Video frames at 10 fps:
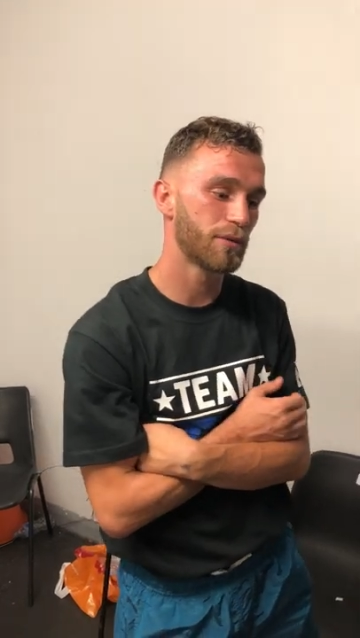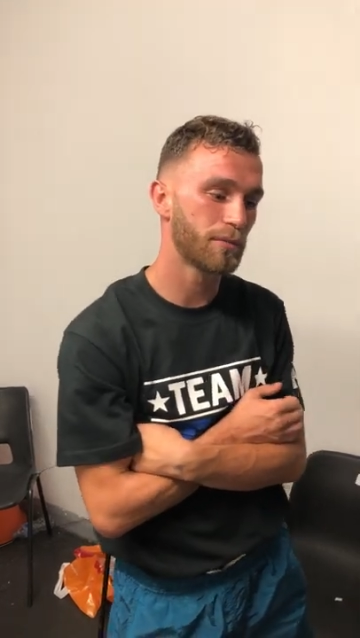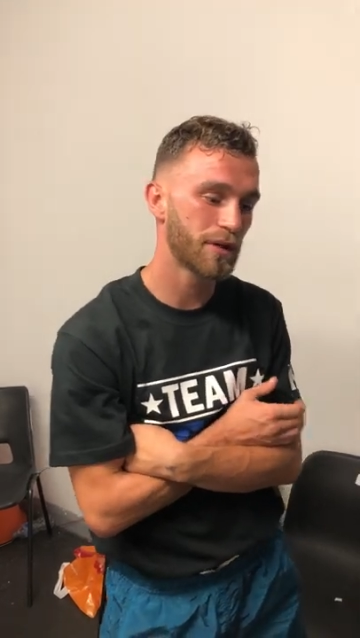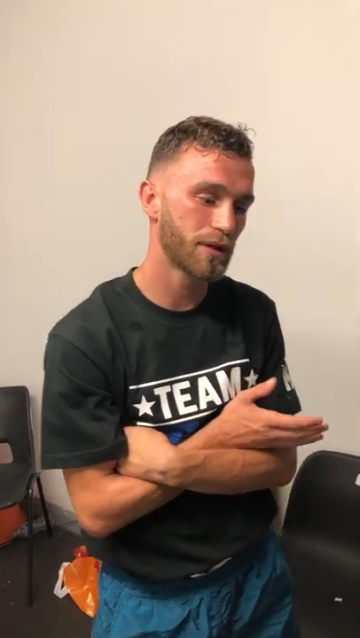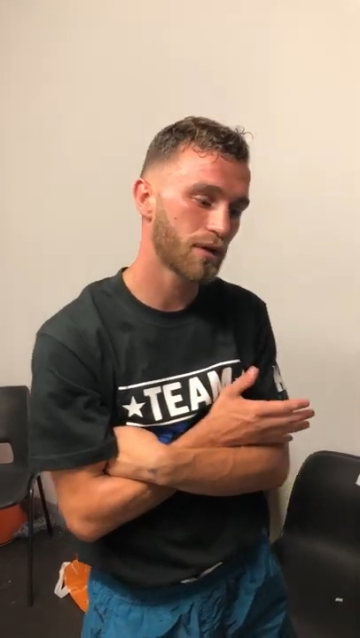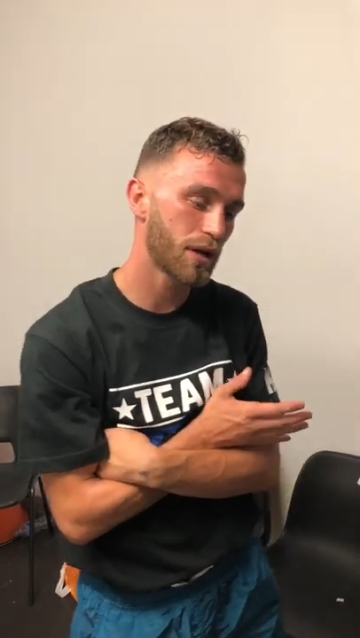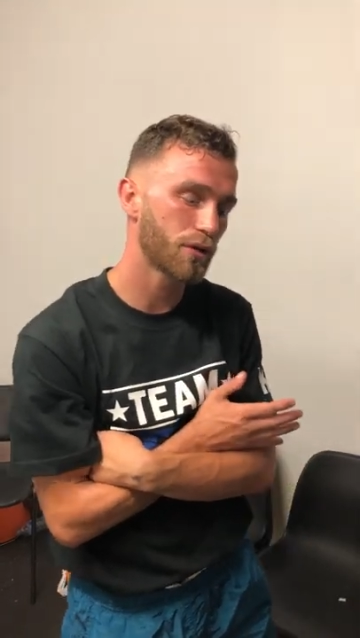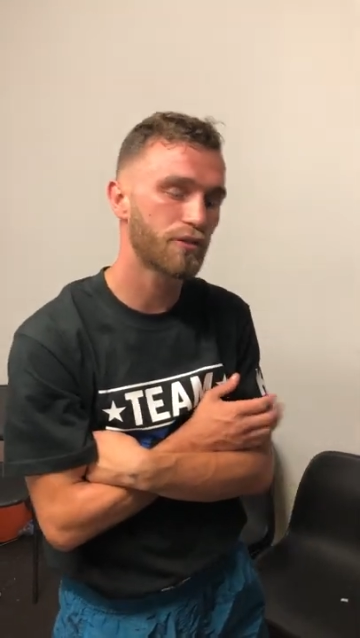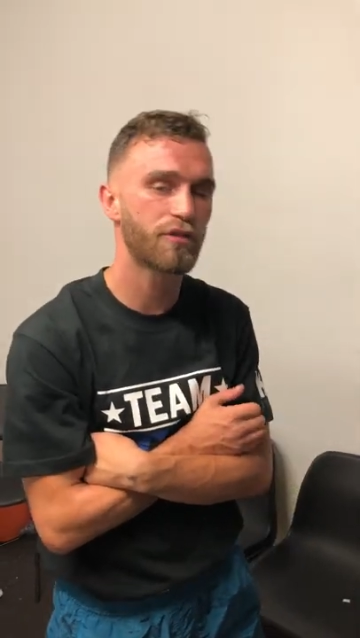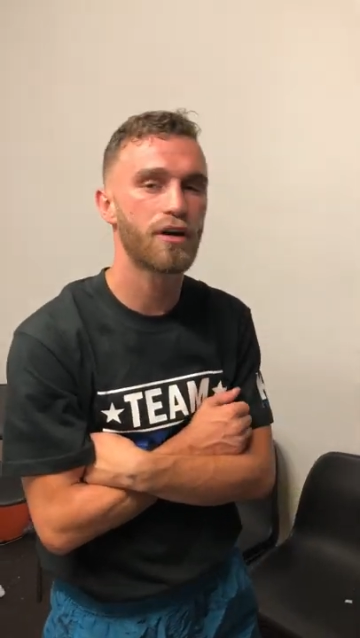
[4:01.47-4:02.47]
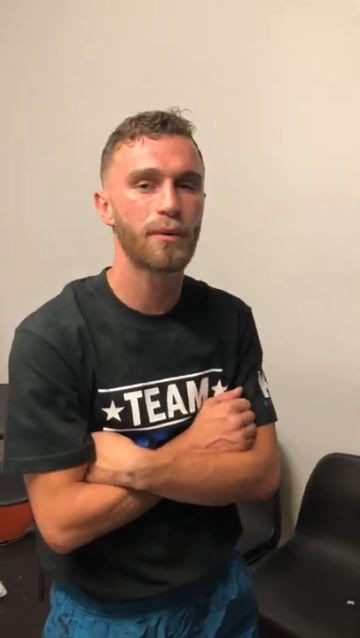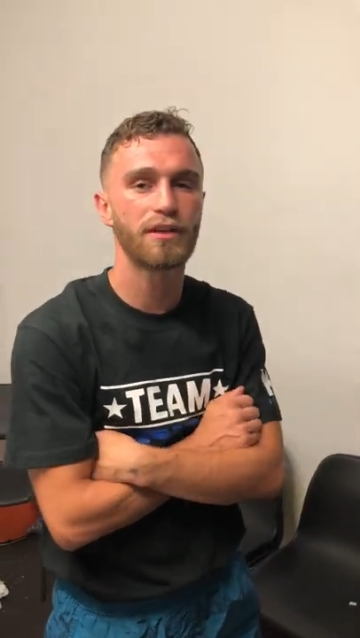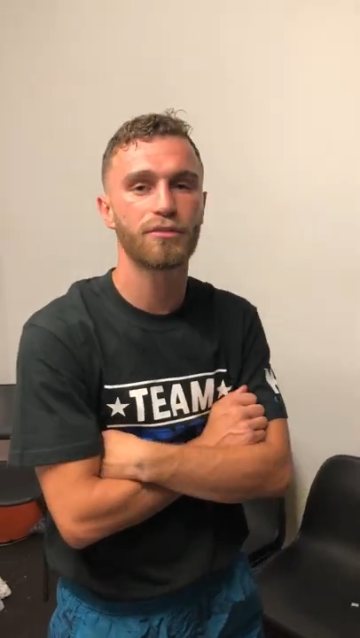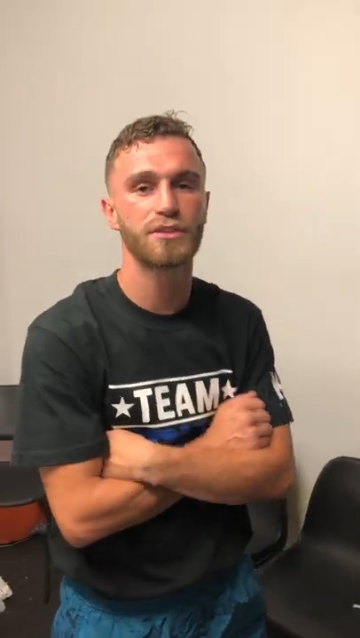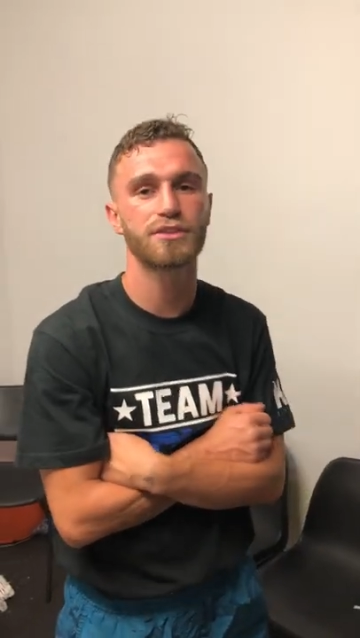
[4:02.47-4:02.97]
We've been like not far
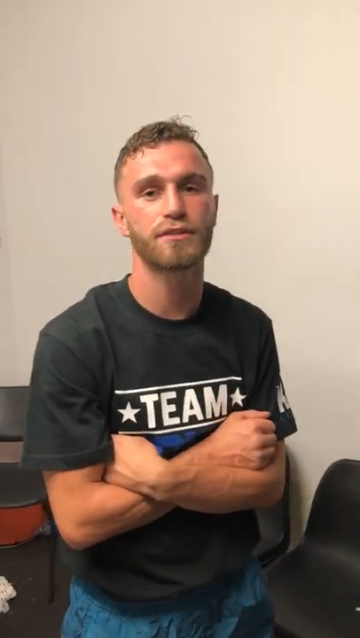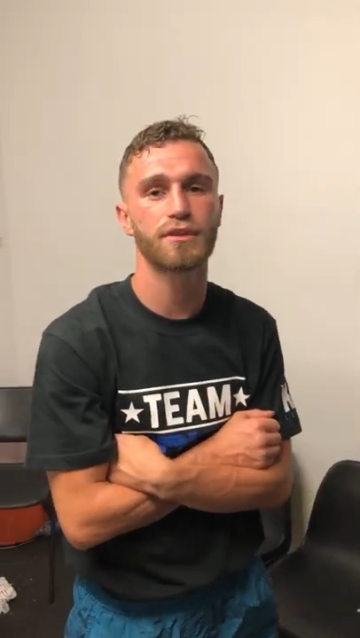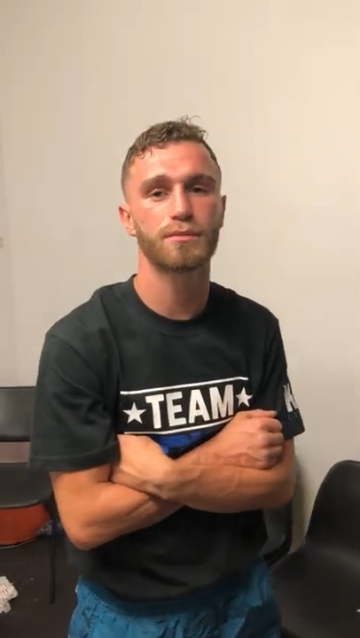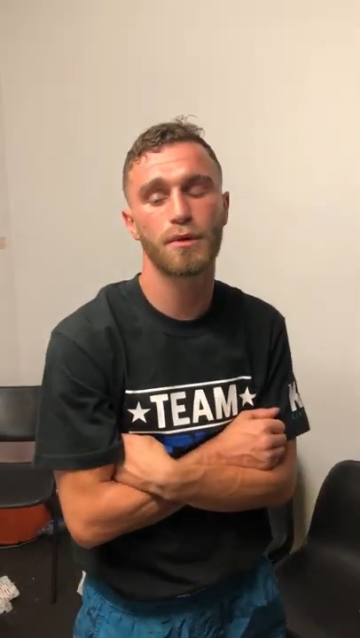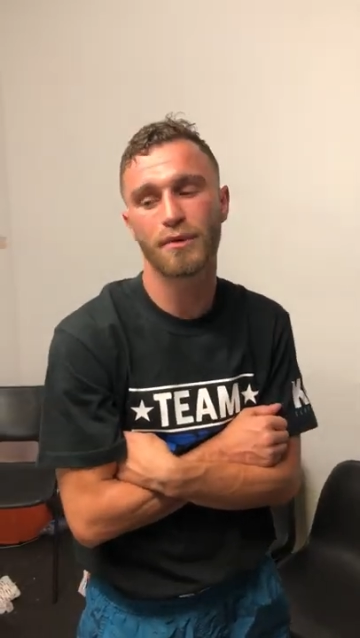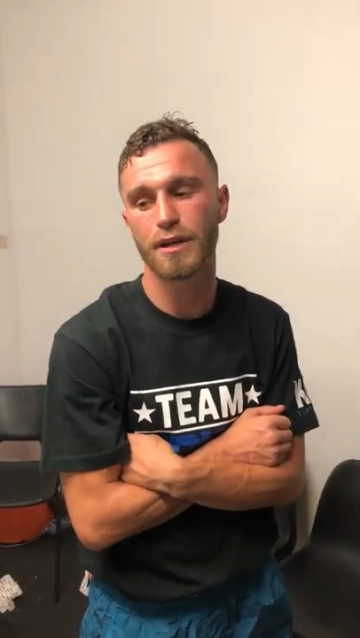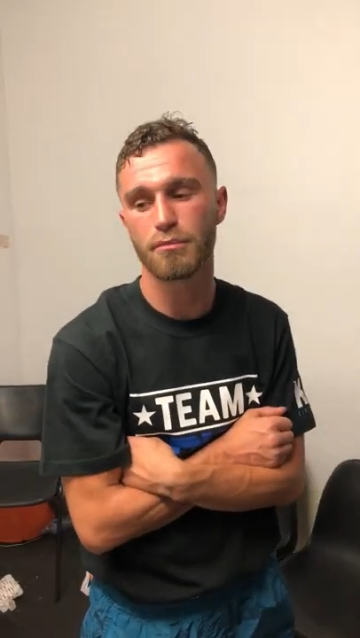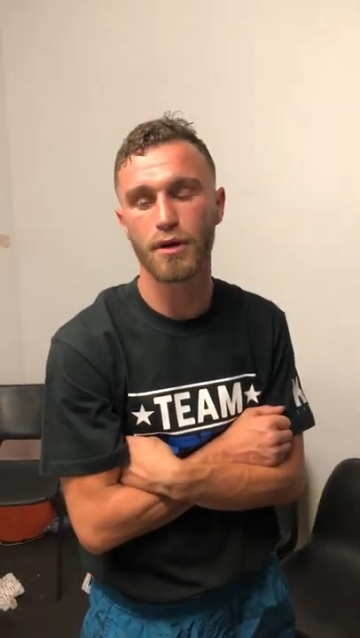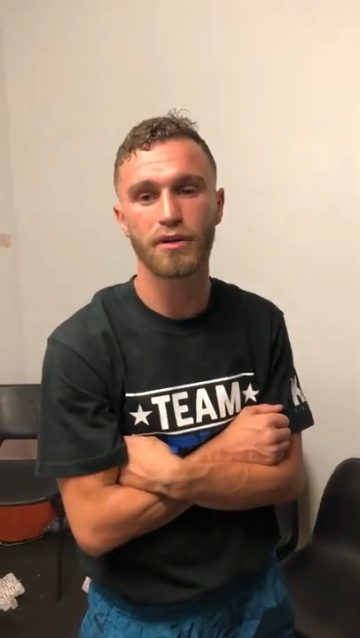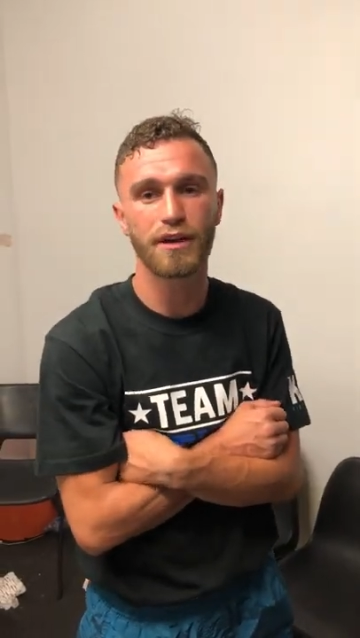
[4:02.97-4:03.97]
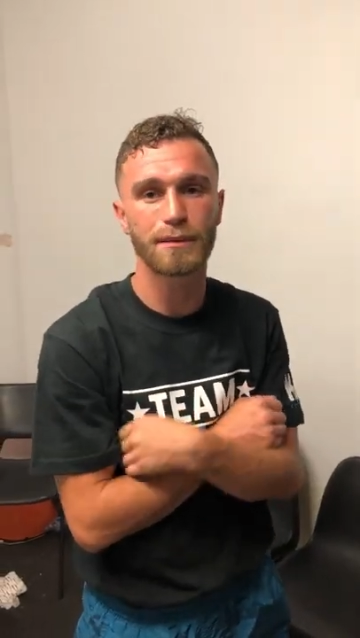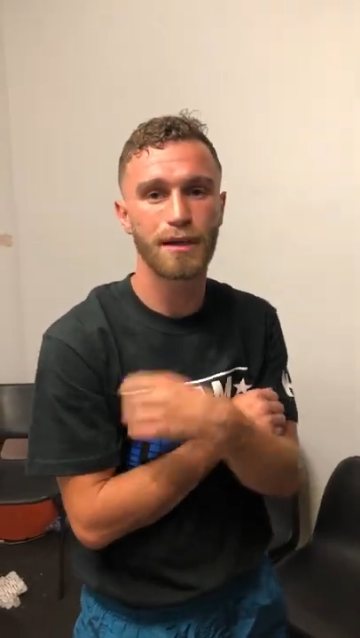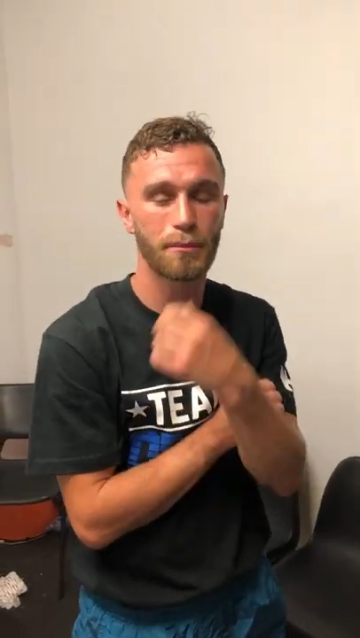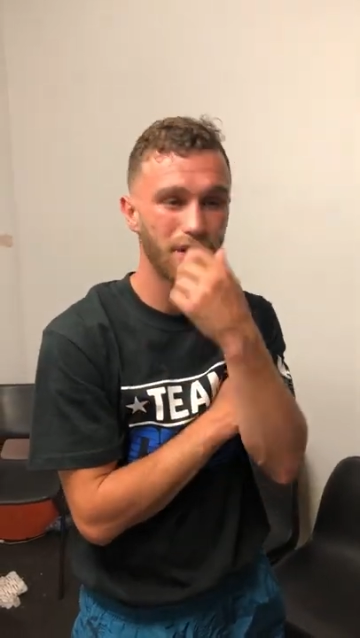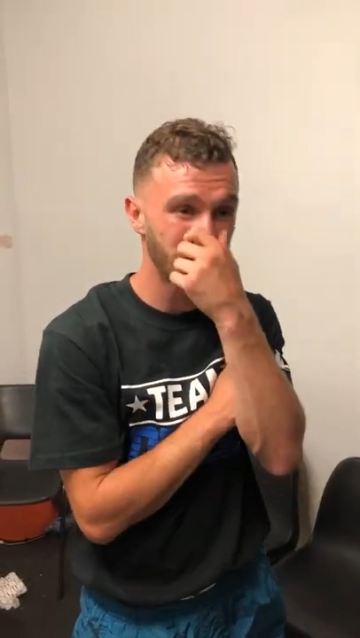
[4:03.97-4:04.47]
away from each other, but we're in the pro game
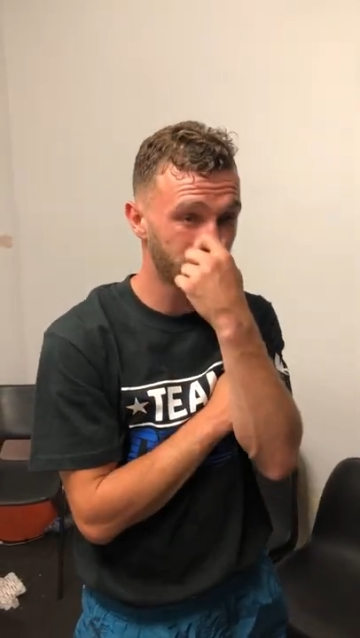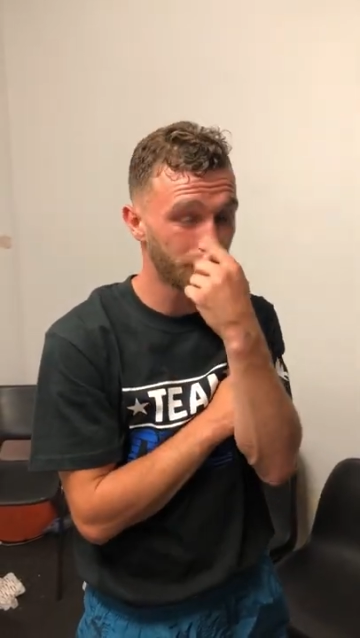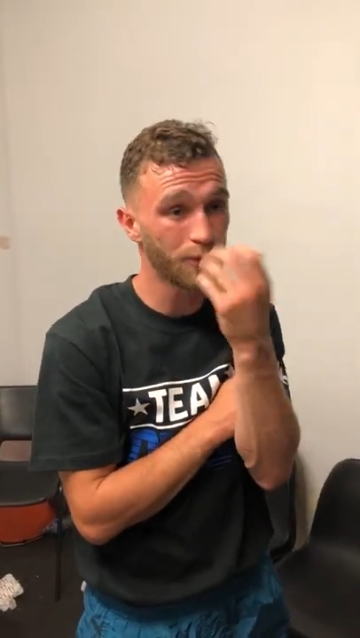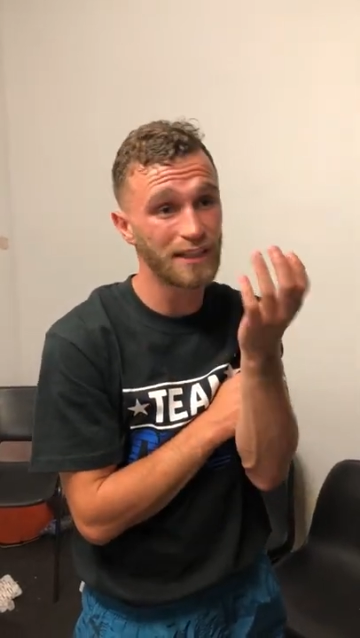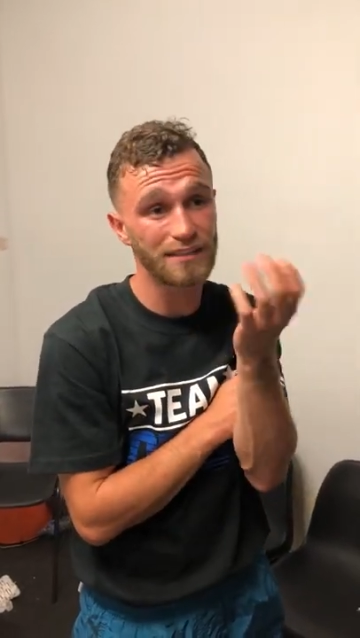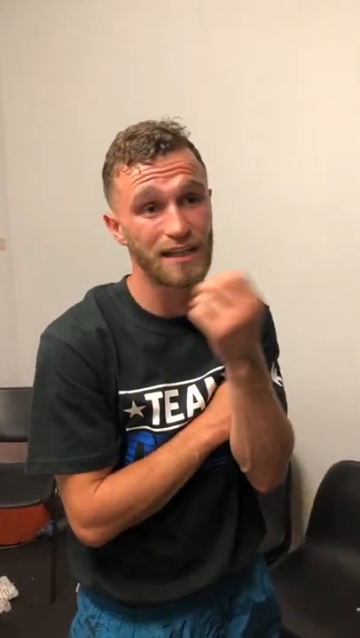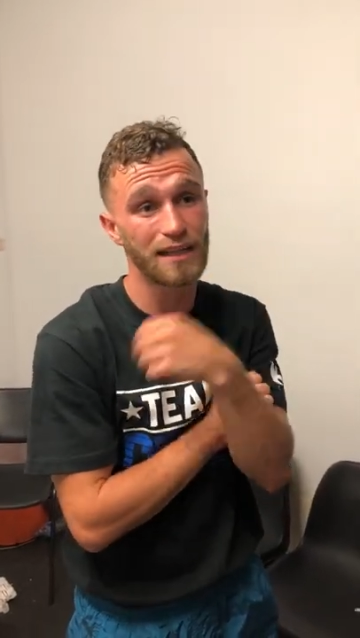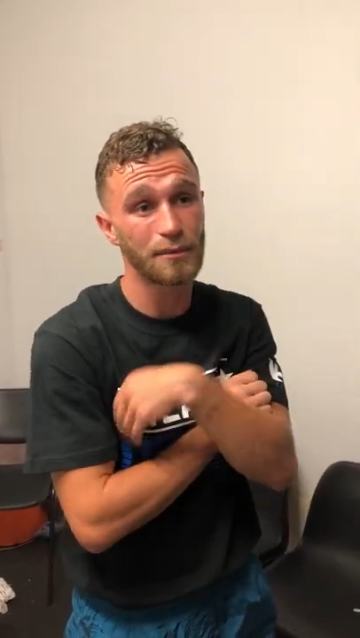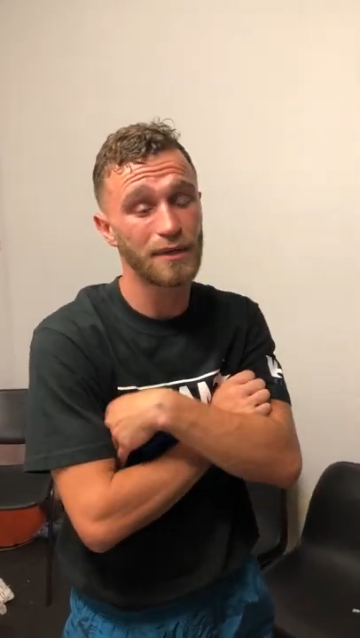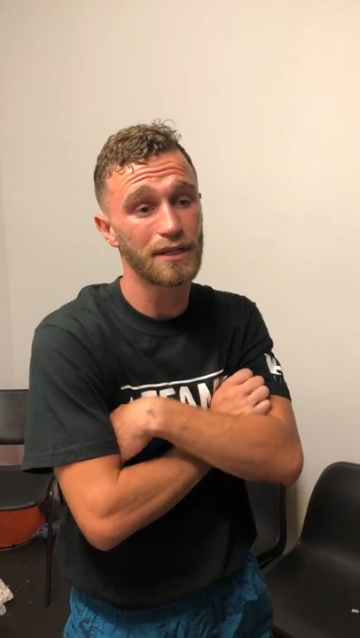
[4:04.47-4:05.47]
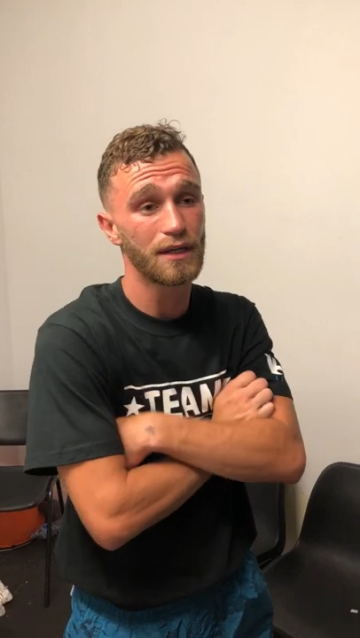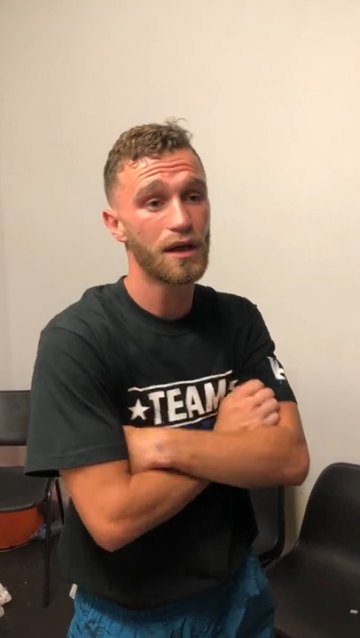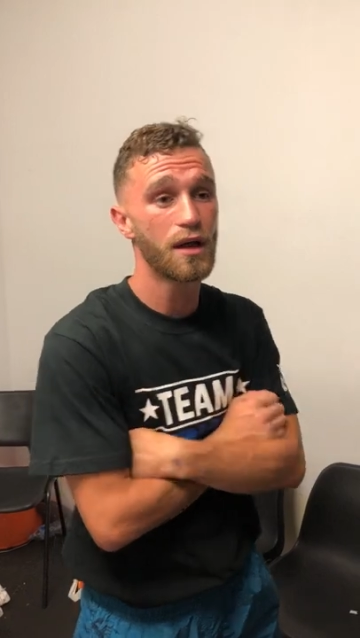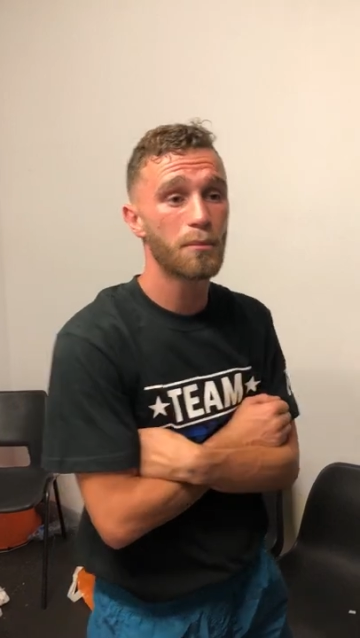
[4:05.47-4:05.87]
now. But he's a few years ahead of me.